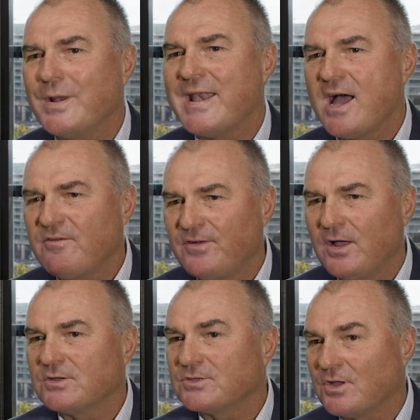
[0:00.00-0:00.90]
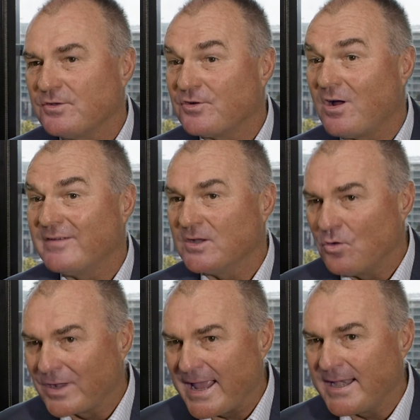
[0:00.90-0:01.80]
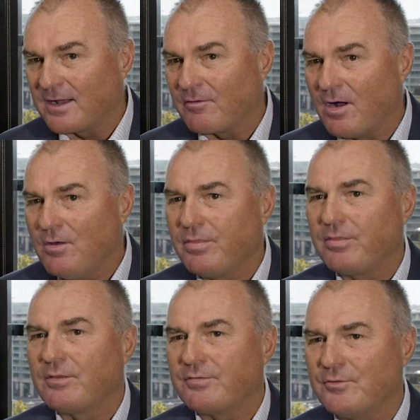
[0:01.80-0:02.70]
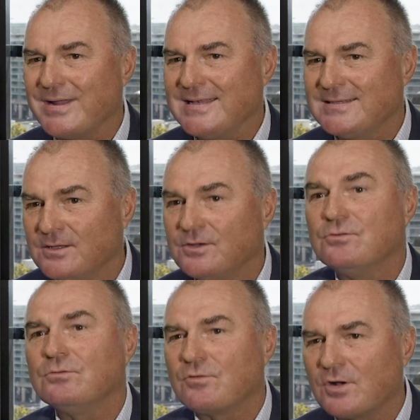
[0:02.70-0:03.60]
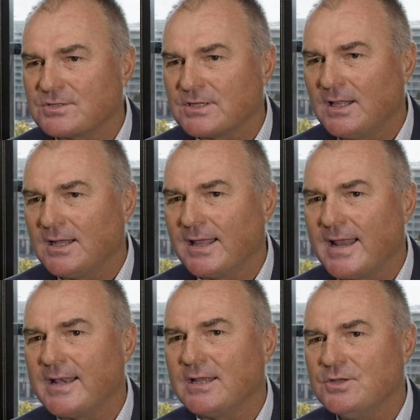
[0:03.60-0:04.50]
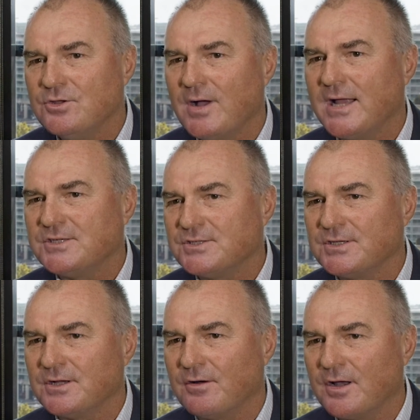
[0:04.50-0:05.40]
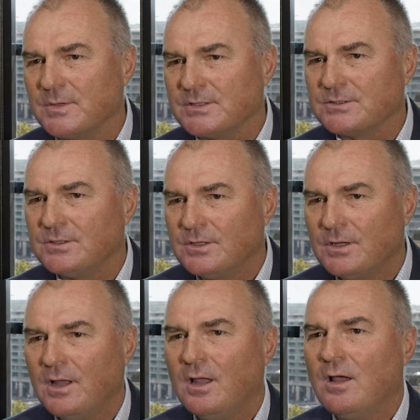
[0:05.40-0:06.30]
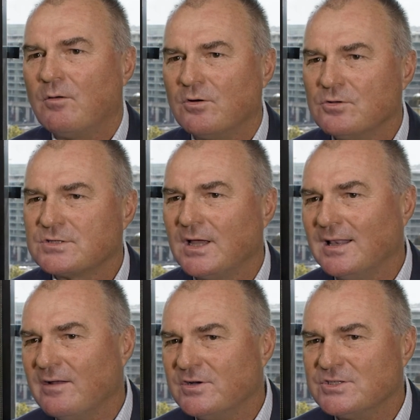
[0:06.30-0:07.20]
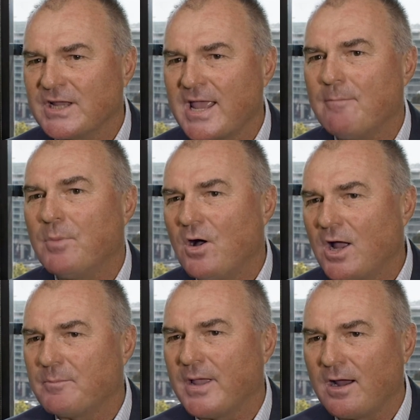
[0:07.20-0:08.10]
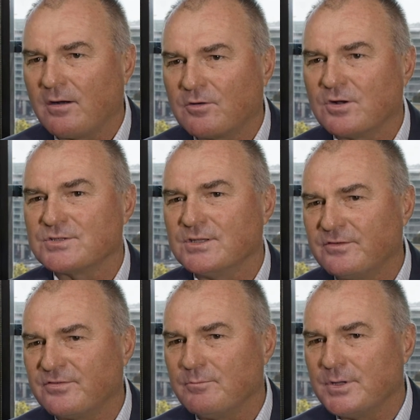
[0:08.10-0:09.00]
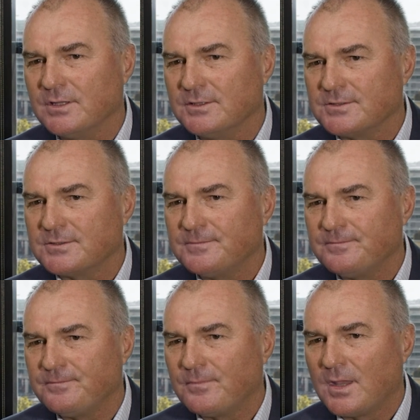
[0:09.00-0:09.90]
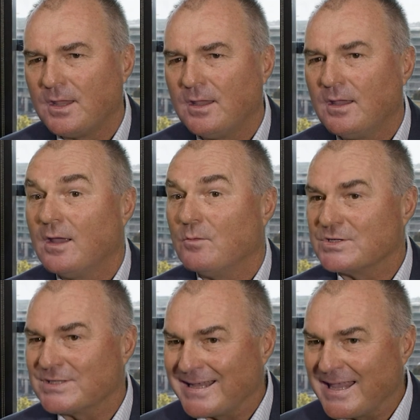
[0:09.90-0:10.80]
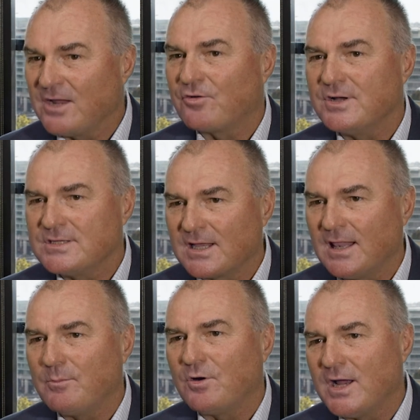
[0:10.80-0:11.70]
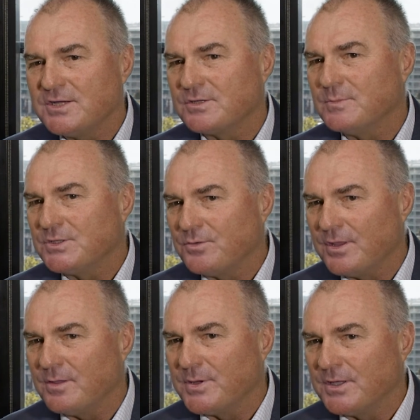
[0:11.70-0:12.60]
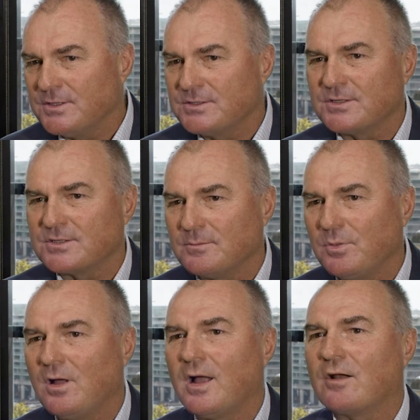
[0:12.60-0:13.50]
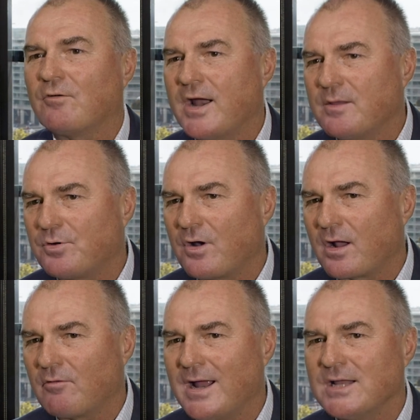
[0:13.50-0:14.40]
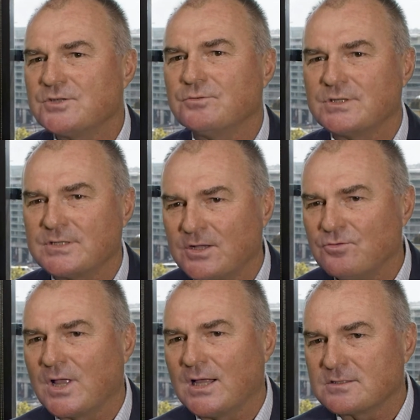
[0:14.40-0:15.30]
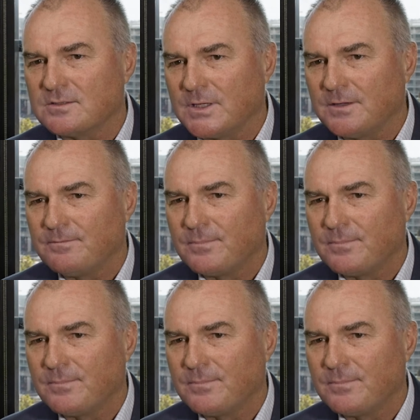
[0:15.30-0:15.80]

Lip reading: We're now focused on driving organic growth through internal cross-selling and adding new agency agreements. We're also leveraging our buying power across the different pillars. We're seeing increased collaboration between the pillars to supply a greater product range to a single customer.